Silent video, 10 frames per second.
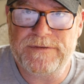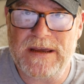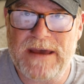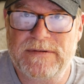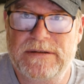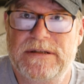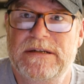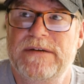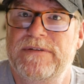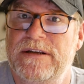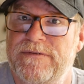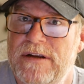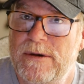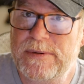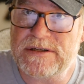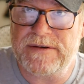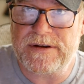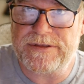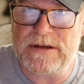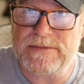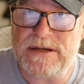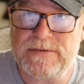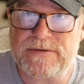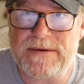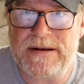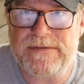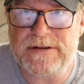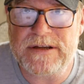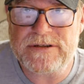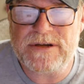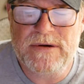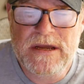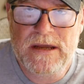If you haven't, if you like the video, please give it a thumbs up. Subscribe if you haven't done so.